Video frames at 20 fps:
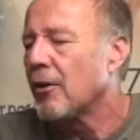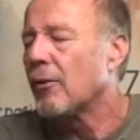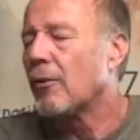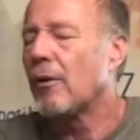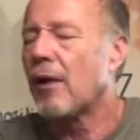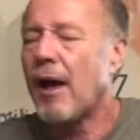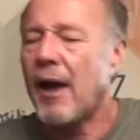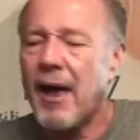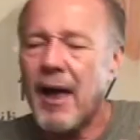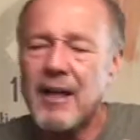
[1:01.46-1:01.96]

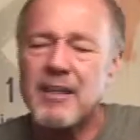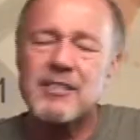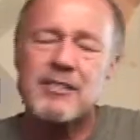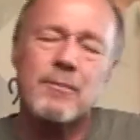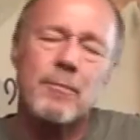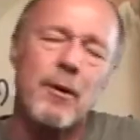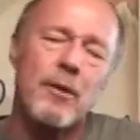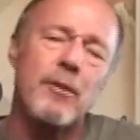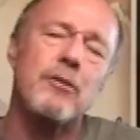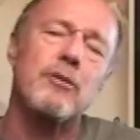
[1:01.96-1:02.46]
Well, I had
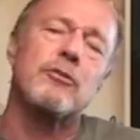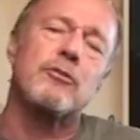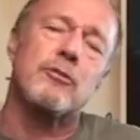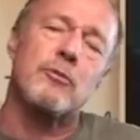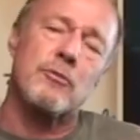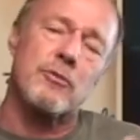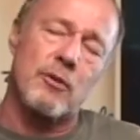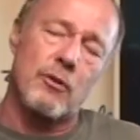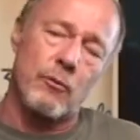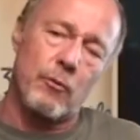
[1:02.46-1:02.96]
some other
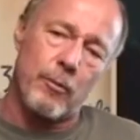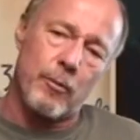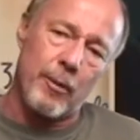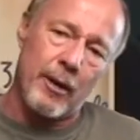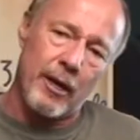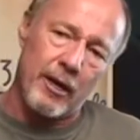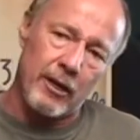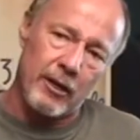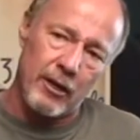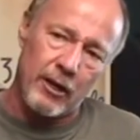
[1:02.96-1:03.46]
tubes that were
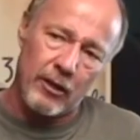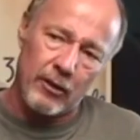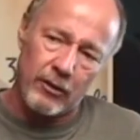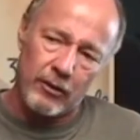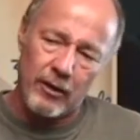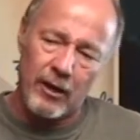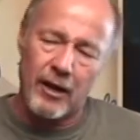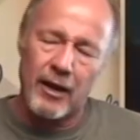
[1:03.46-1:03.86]
made in England.